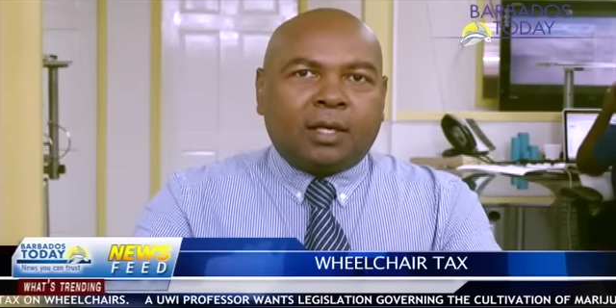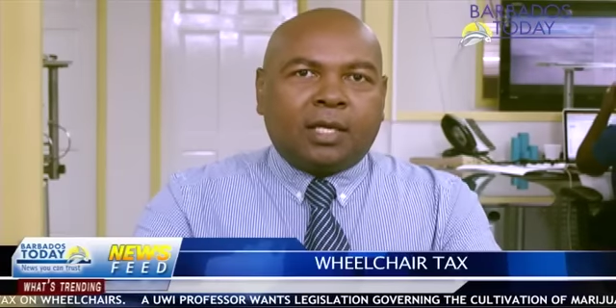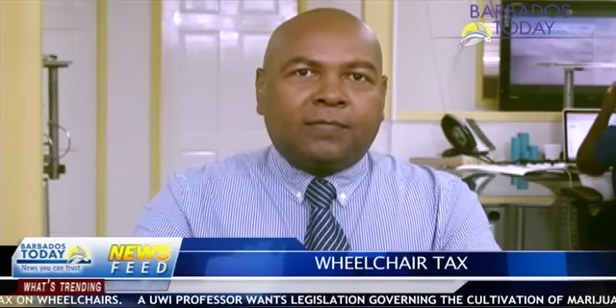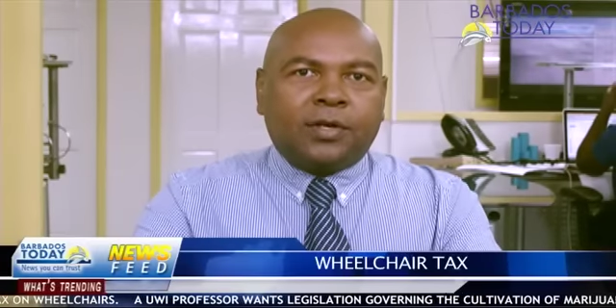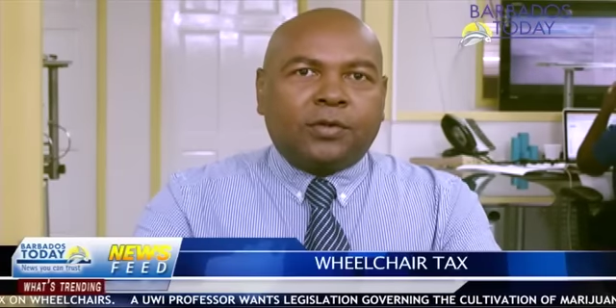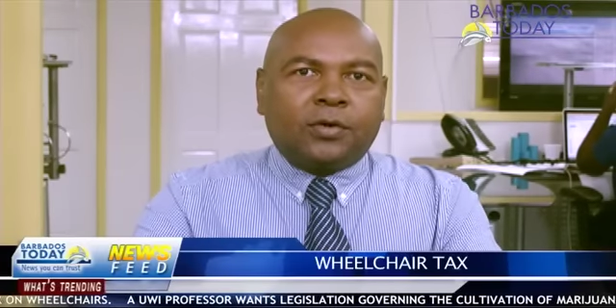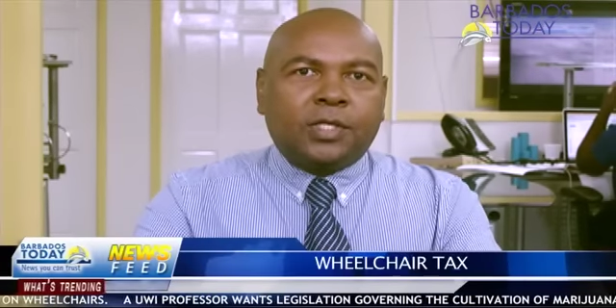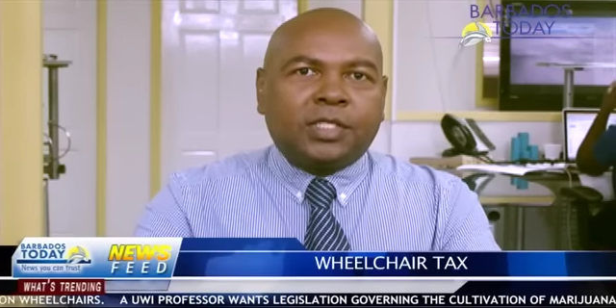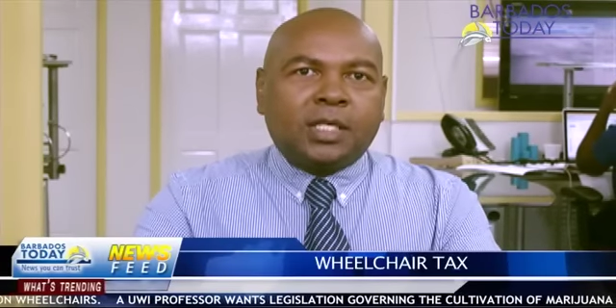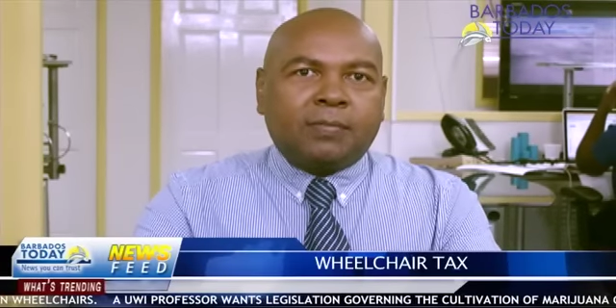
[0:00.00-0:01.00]
even though the
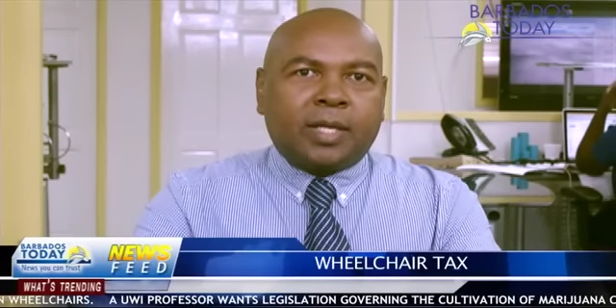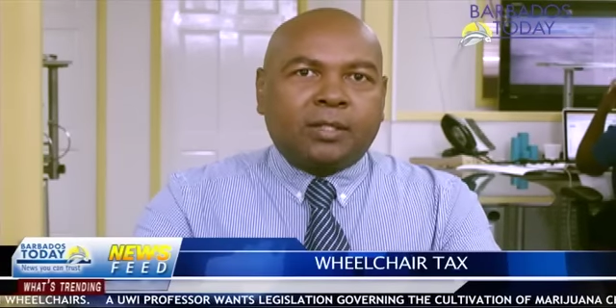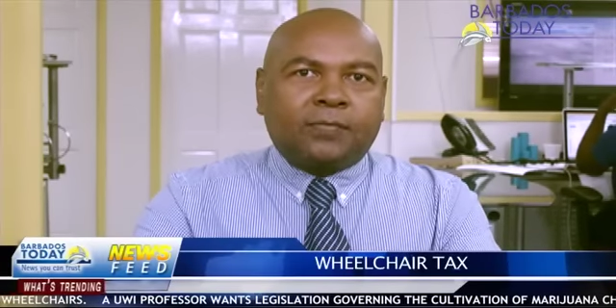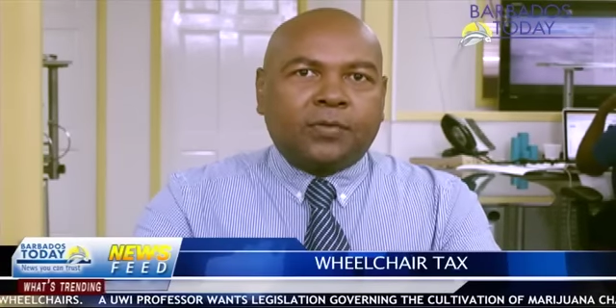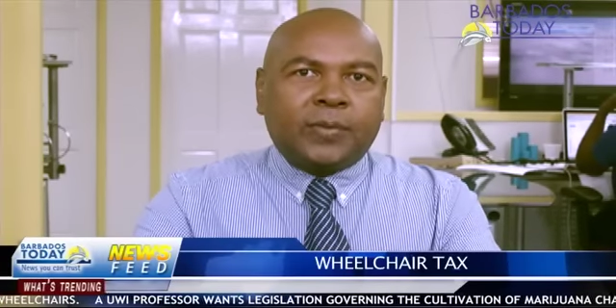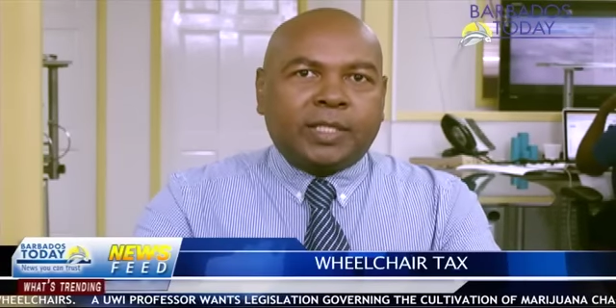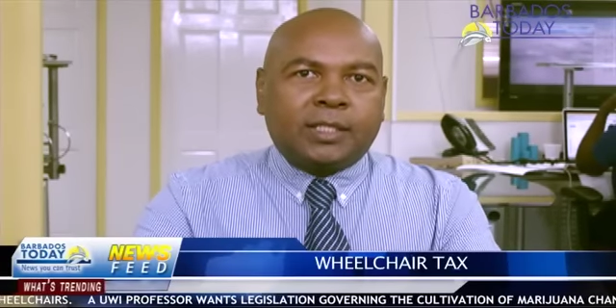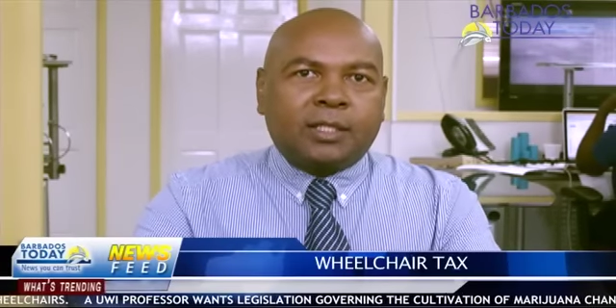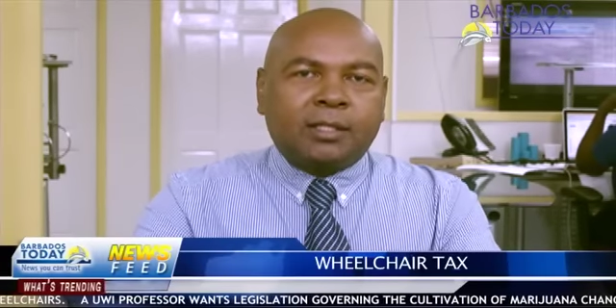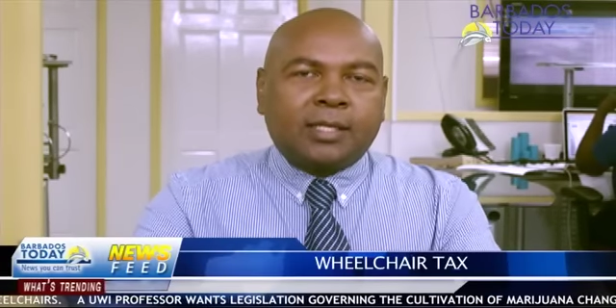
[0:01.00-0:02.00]
shipment of the
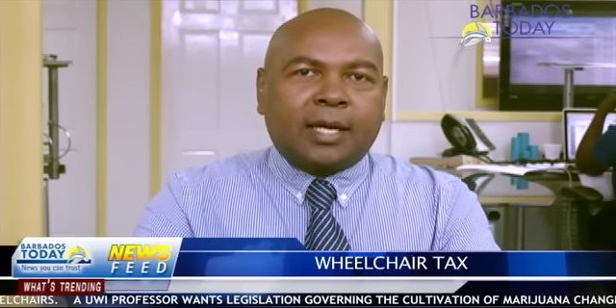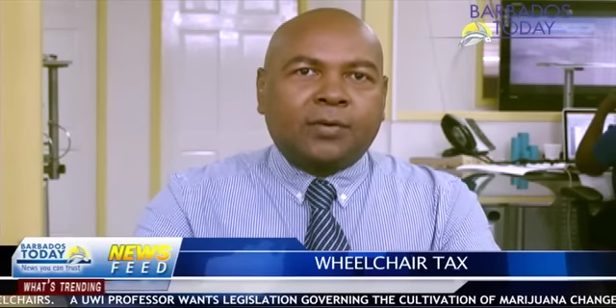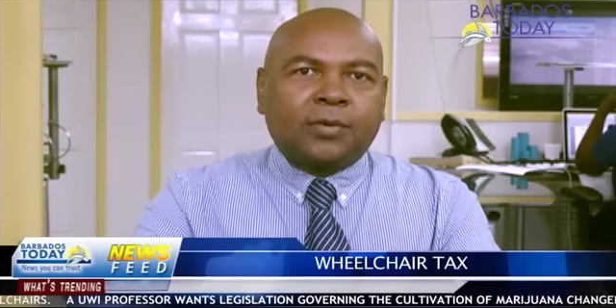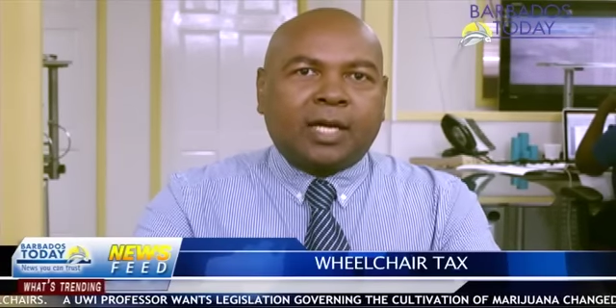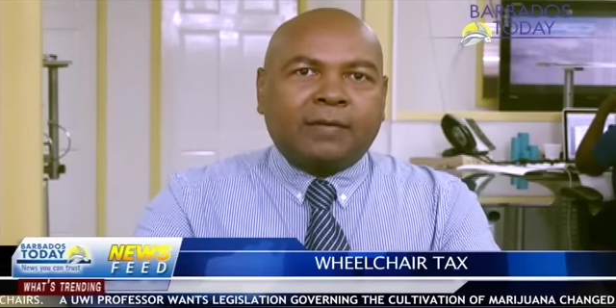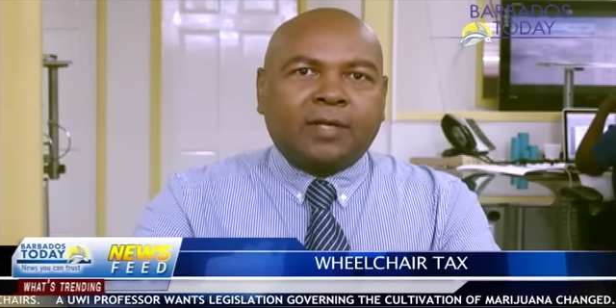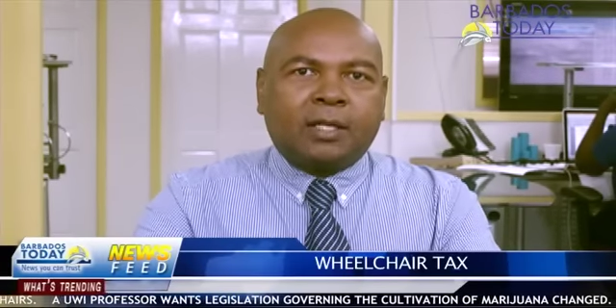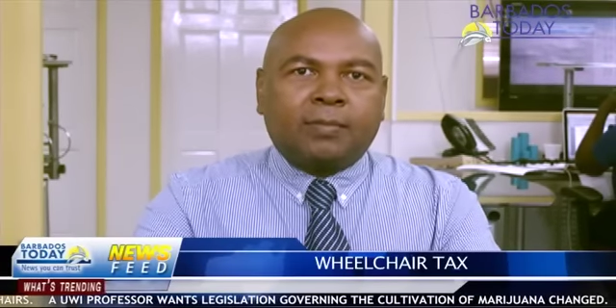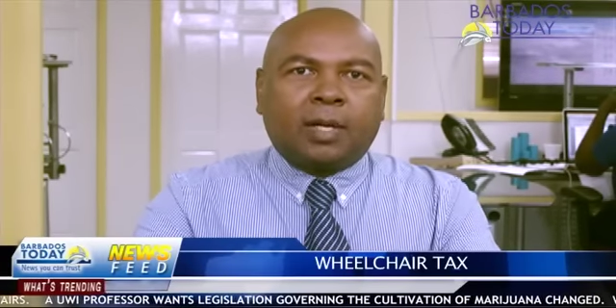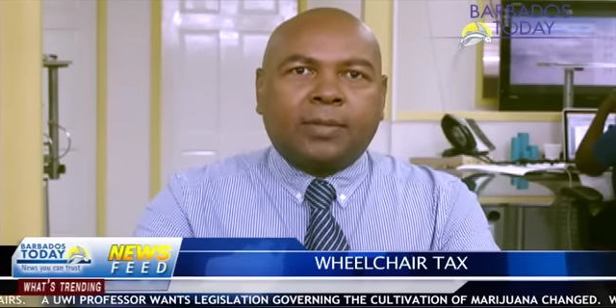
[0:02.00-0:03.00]
wheelchairs had arrived at
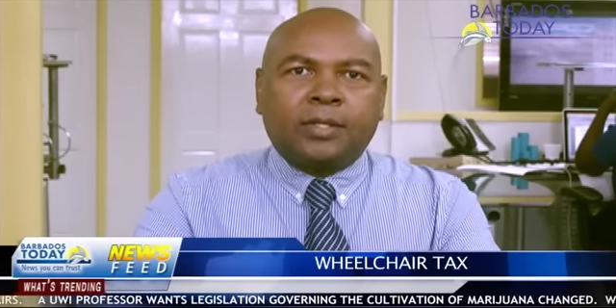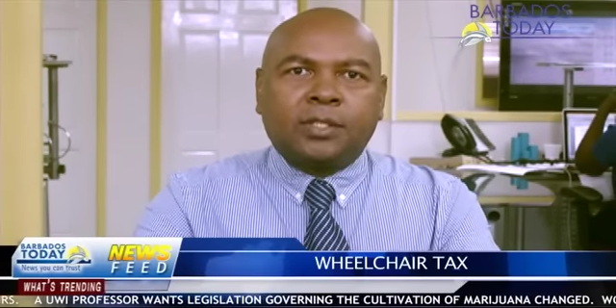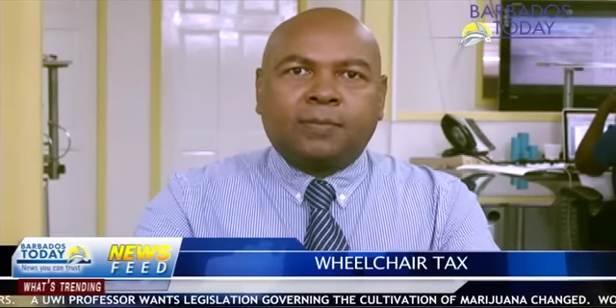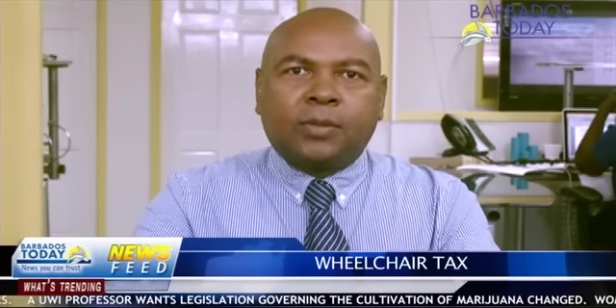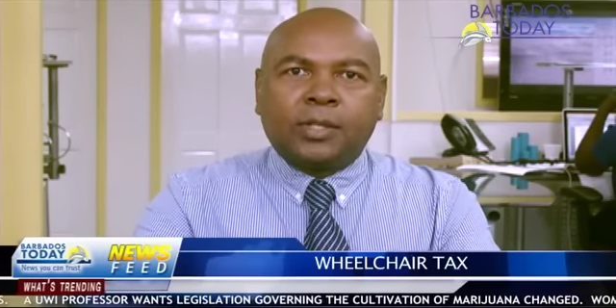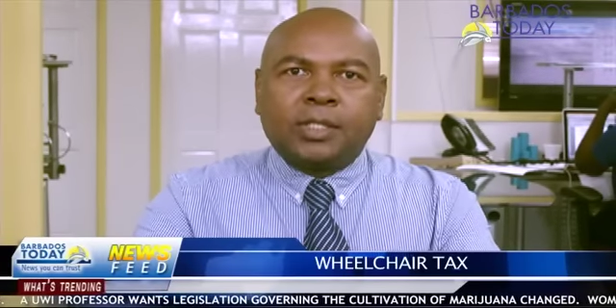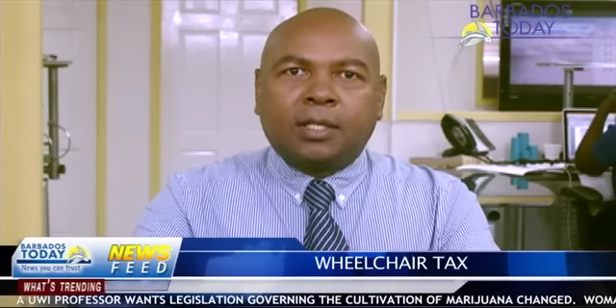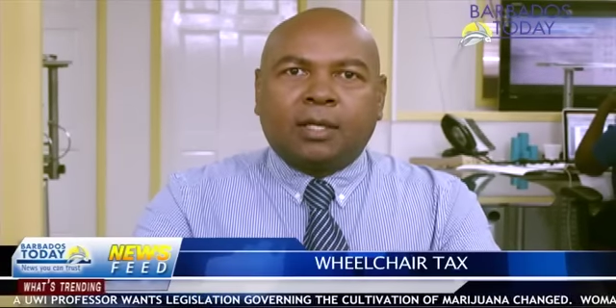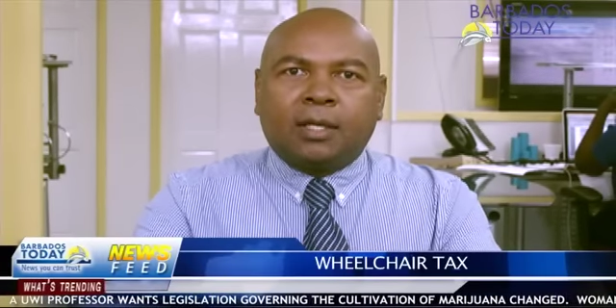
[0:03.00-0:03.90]
the Barbados port